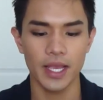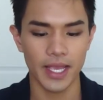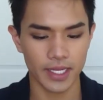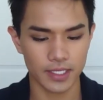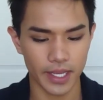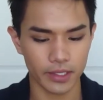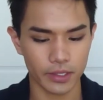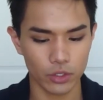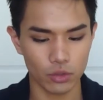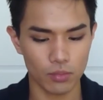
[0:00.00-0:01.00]
It's a
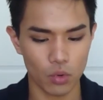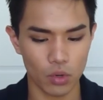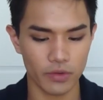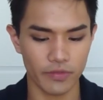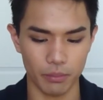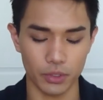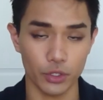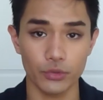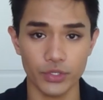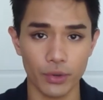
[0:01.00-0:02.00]
little more of a
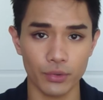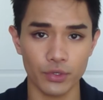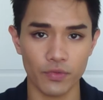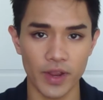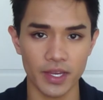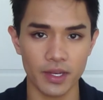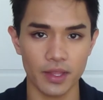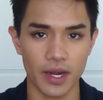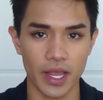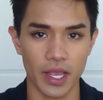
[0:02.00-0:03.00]
blue-toned red
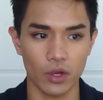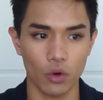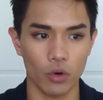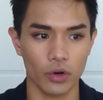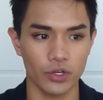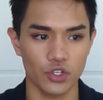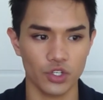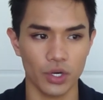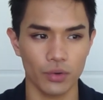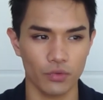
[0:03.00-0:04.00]
than a
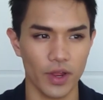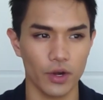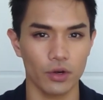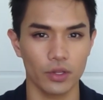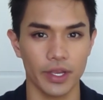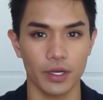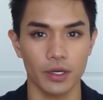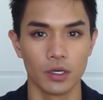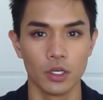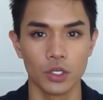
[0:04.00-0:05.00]
orange-toned red or like
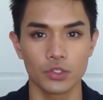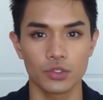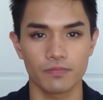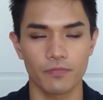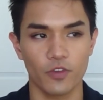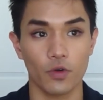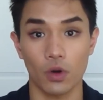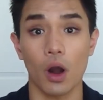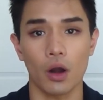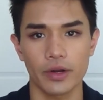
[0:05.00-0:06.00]
a
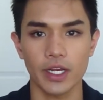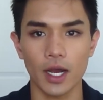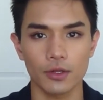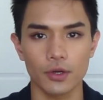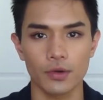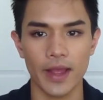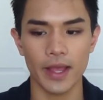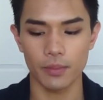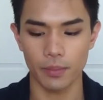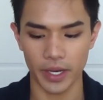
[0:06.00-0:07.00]
Ferrari-colored
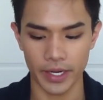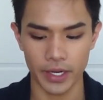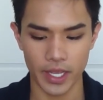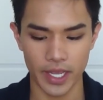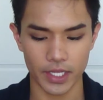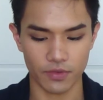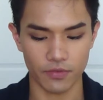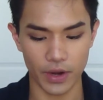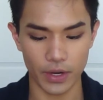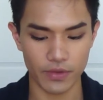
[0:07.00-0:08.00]
red, but it's a
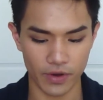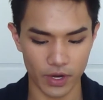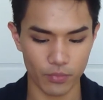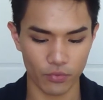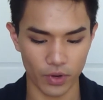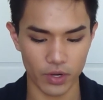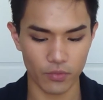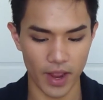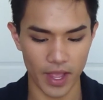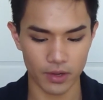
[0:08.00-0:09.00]
very, very pretty
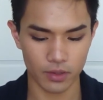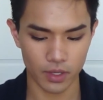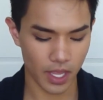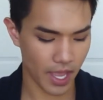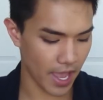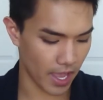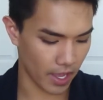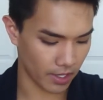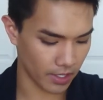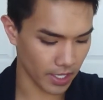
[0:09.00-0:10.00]
red,
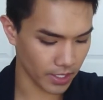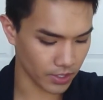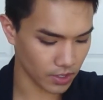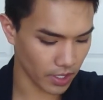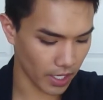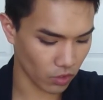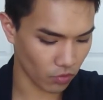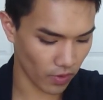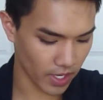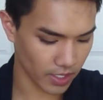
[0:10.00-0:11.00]
and it's a
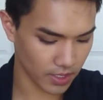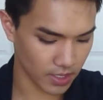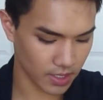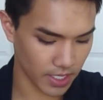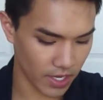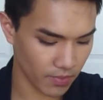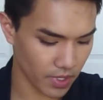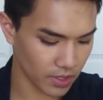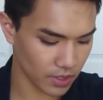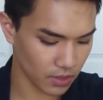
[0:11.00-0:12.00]
great
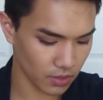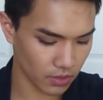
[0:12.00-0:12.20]
statement